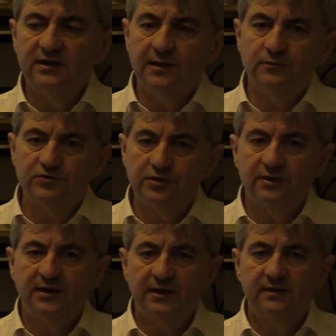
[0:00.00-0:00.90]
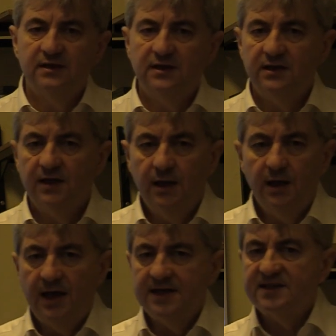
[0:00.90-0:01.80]
delusion that he
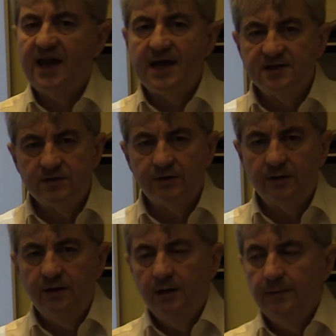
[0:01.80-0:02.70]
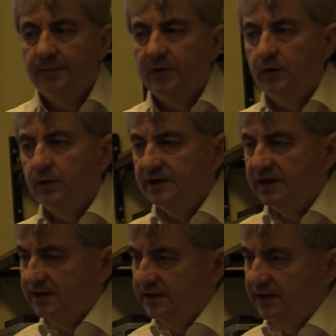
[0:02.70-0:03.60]
has cancer or
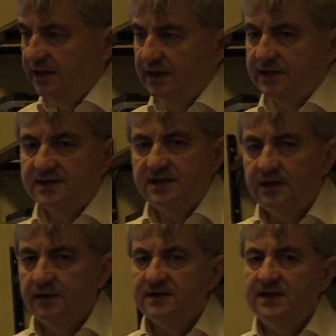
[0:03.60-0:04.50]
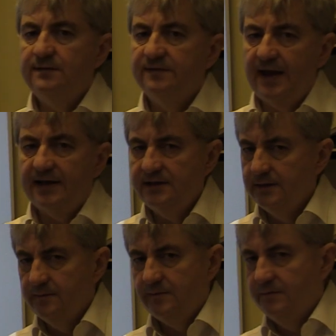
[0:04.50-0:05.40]
that he is seriously
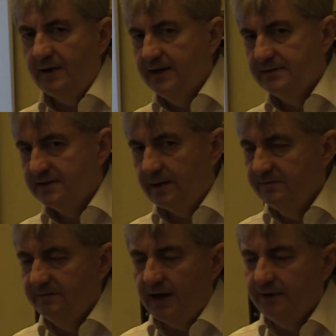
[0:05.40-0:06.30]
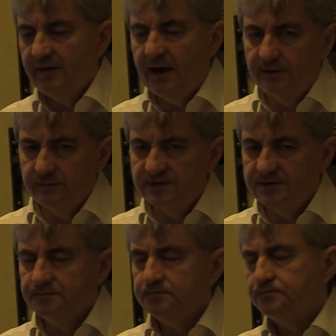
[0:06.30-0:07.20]
infected by a
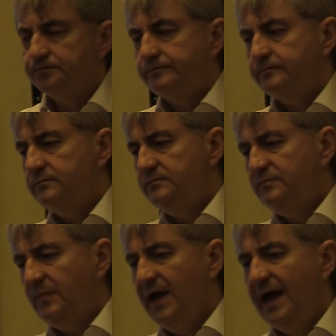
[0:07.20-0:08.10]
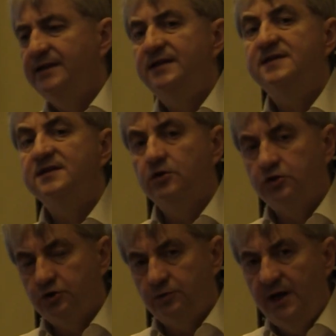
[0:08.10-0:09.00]
virus. And this is
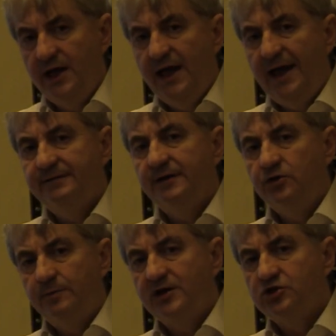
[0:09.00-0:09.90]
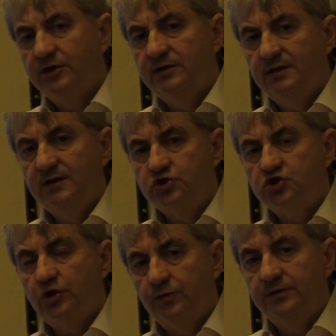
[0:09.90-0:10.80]
not true. And when the patient is
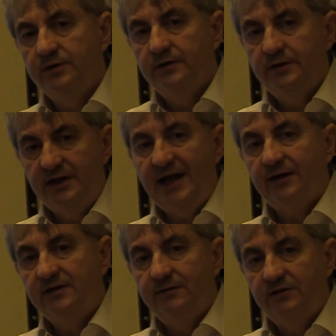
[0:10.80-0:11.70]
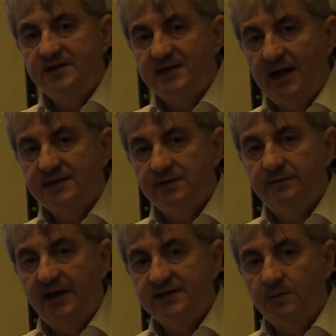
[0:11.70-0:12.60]
shown the negative results
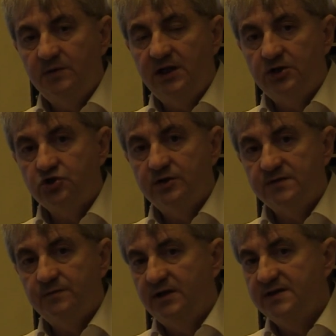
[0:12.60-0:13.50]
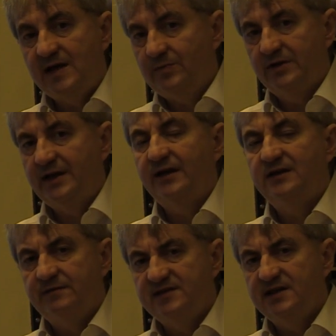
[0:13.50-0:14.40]
of the examinations, for example, a
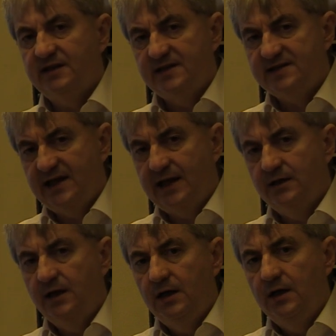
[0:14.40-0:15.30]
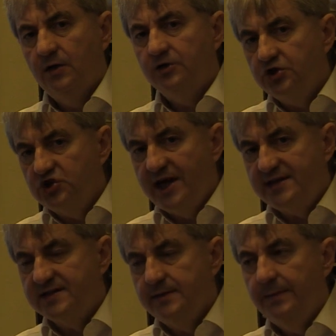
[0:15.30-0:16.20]
negative CT scan on the
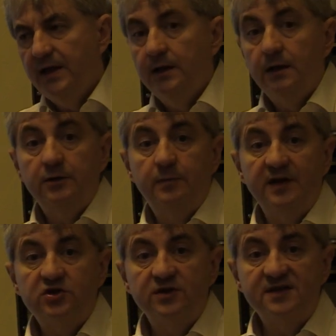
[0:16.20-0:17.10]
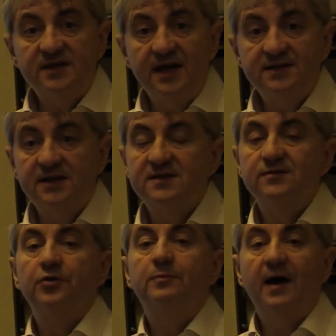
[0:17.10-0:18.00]
chest, the patient says, it's
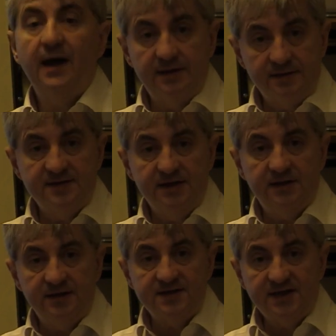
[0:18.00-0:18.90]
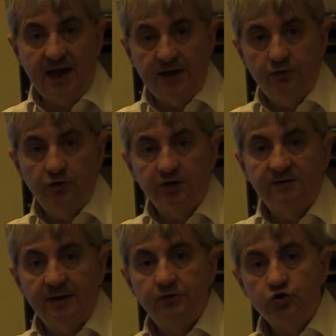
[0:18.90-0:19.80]
not my CT scan, you don't
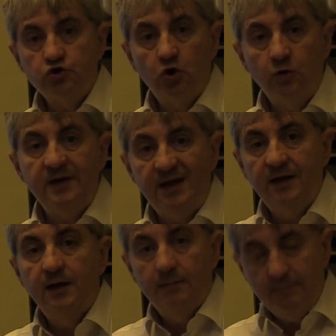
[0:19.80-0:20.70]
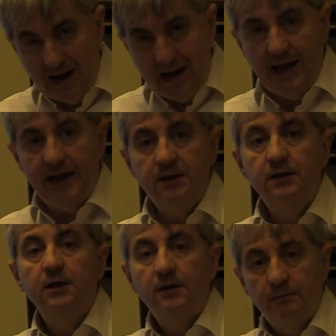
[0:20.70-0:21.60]
want to show me
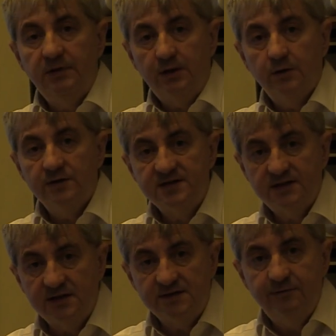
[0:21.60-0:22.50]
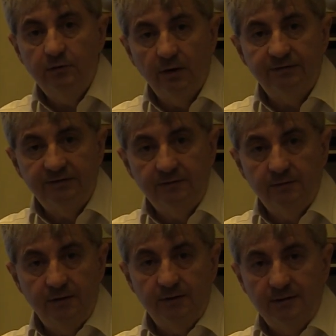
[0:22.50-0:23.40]
mine because it's full of
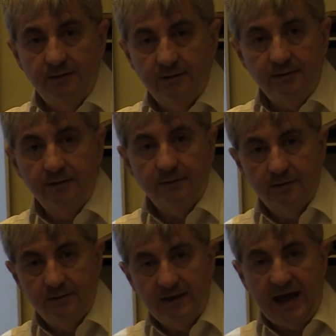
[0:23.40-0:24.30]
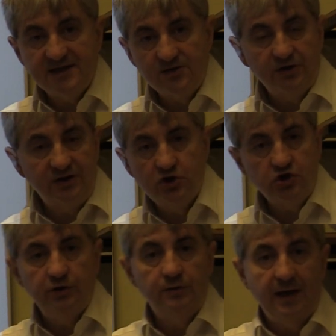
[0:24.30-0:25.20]
cancer
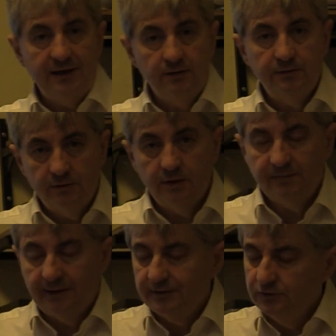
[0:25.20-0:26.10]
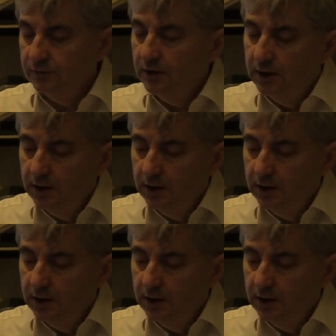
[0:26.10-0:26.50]
tissue and you don't want to